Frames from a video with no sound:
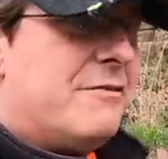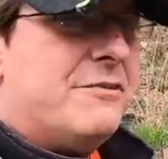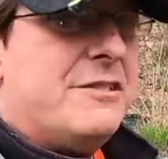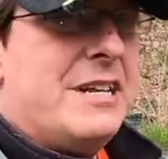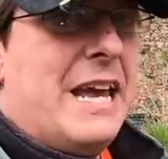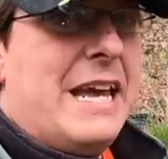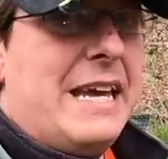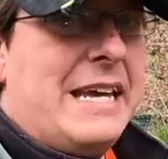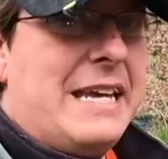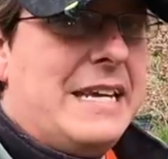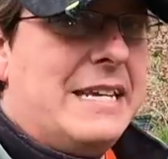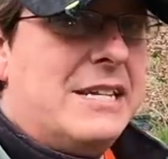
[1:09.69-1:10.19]
of
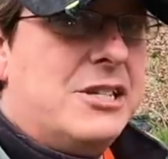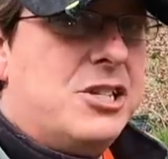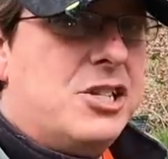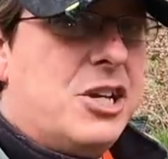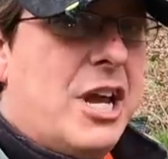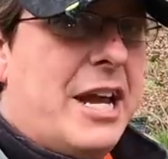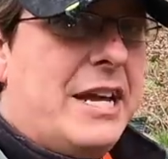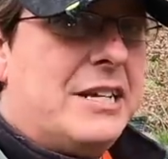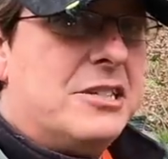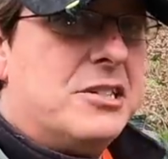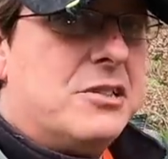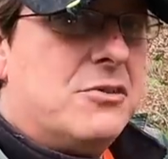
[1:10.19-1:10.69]
taking
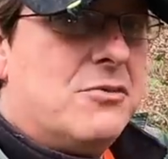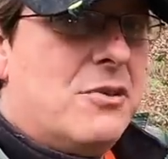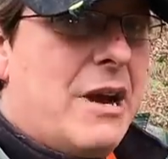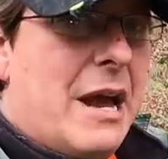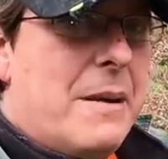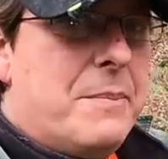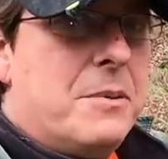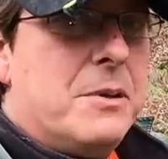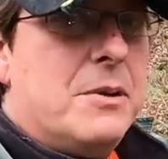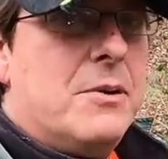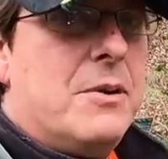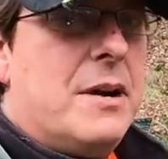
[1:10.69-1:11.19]
chains and
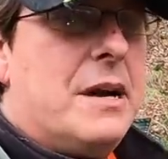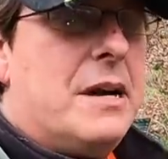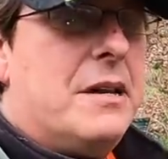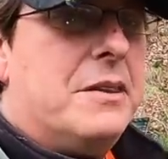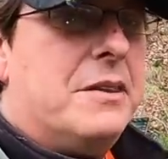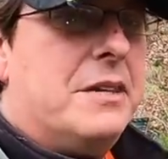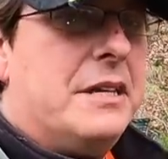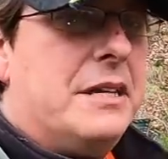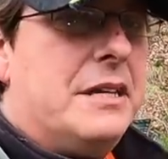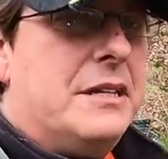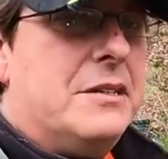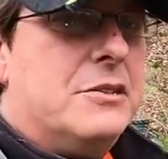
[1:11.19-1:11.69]
wrapping
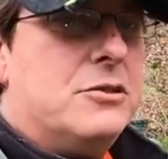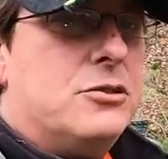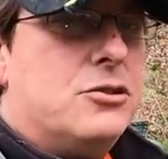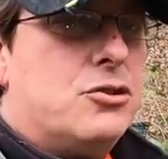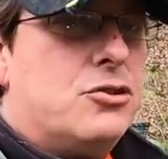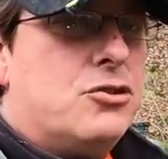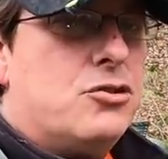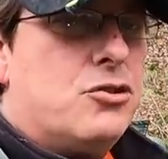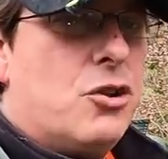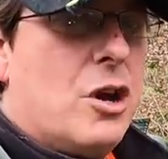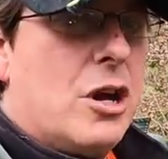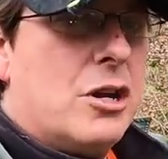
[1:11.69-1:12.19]
around the
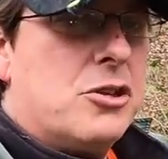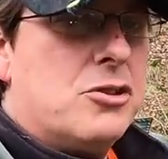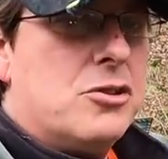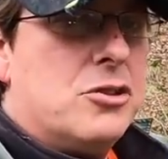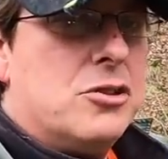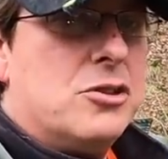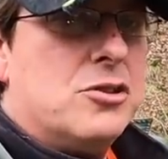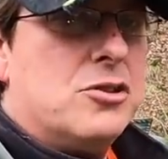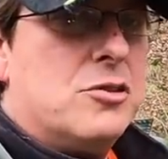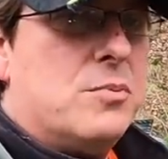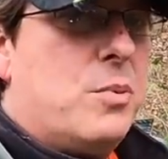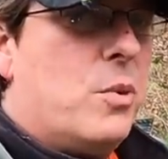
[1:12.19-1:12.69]

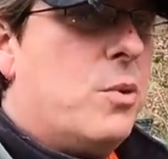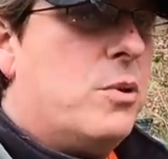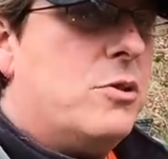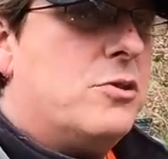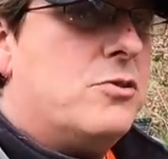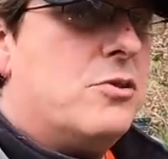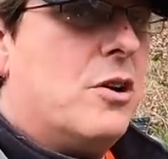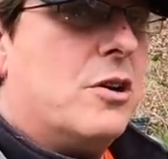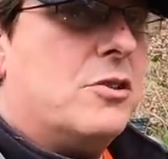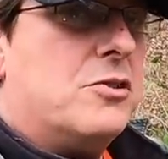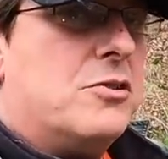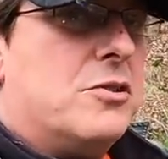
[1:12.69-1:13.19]
structure, the support
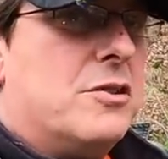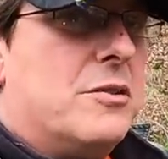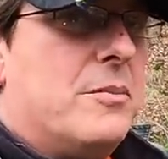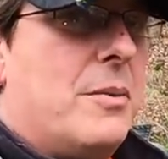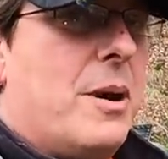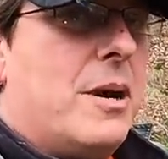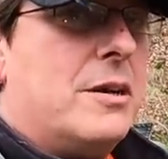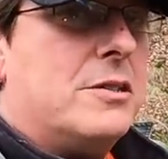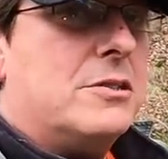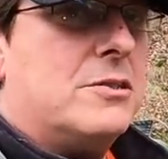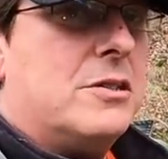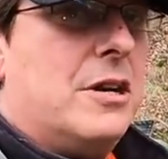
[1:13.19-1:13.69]
structure of the
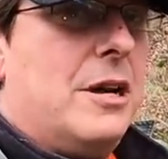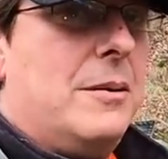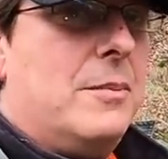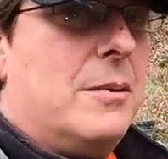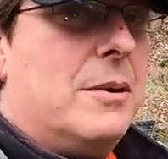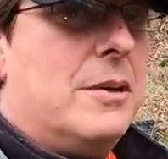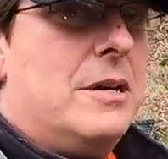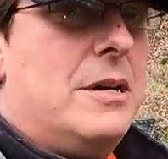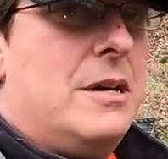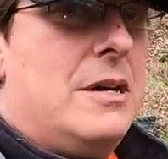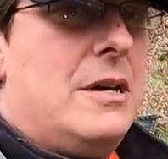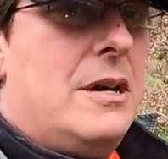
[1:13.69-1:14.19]
box
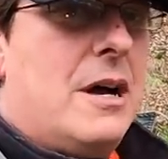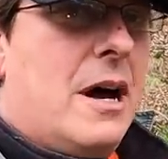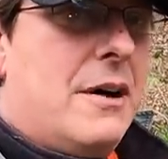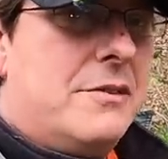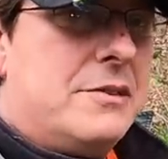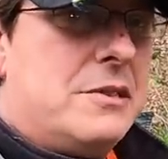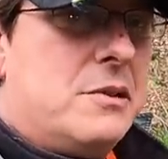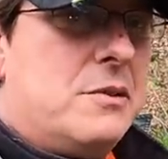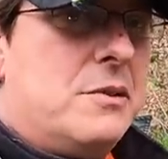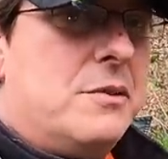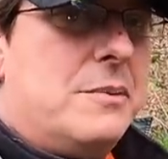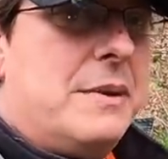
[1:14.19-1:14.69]
scraper,
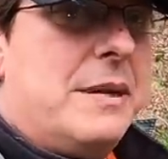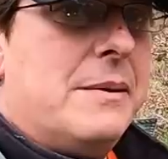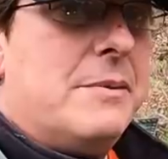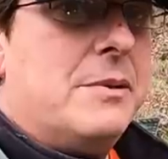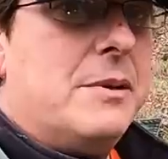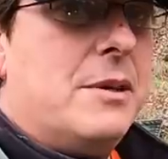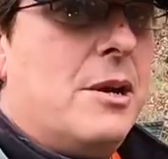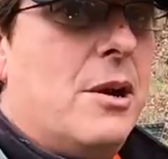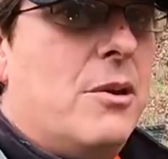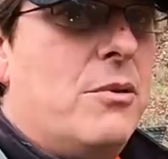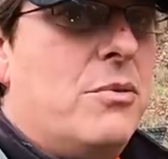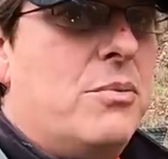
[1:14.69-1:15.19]
obviously I want to be able
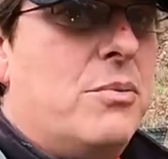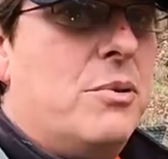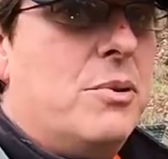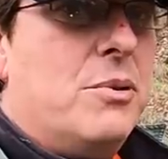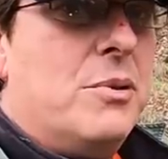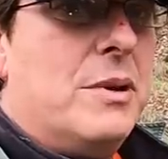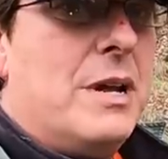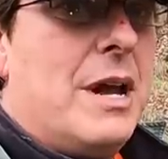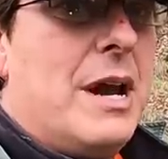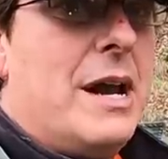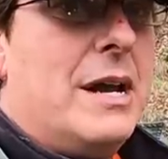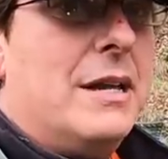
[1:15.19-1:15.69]
to go
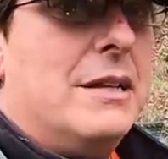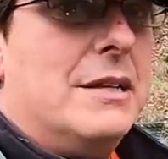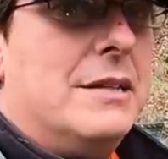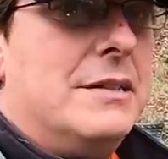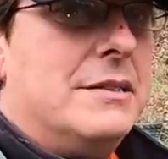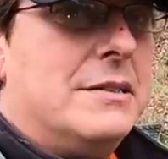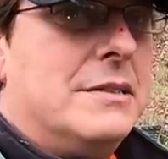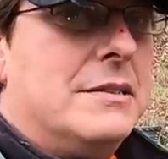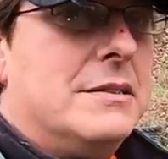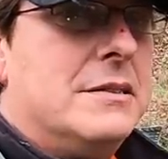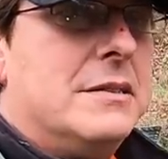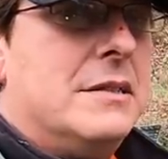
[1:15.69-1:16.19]
through an
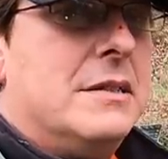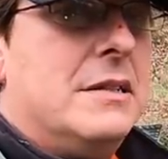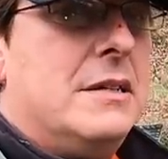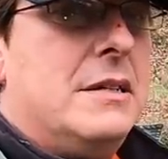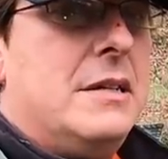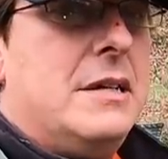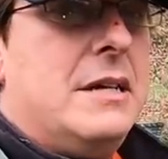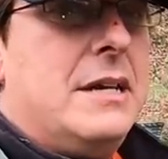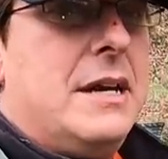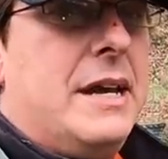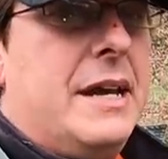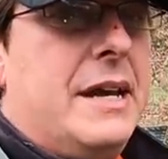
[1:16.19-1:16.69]
eyelet
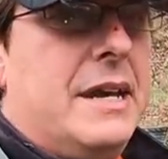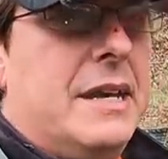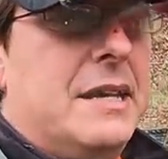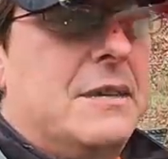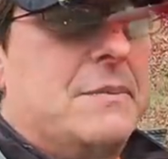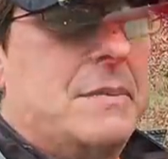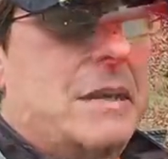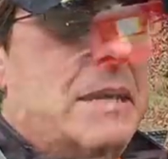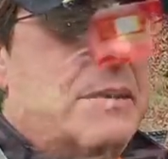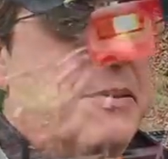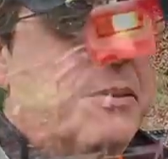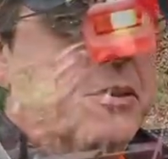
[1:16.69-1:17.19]

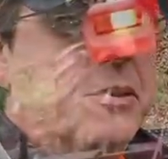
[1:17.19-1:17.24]
and be